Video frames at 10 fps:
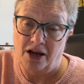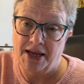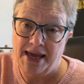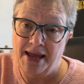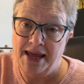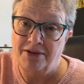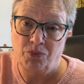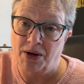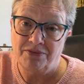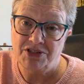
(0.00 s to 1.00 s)
I can't,
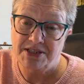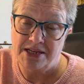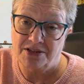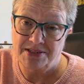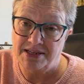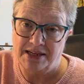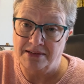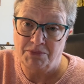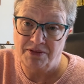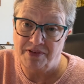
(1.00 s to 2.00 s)
whatever seat I sit
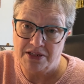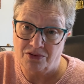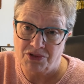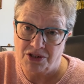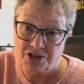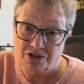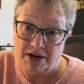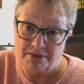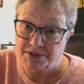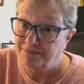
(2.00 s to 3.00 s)
in, my feet don't touch the
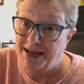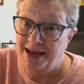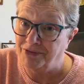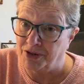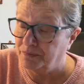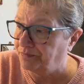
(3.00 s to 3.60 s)
ground, ever.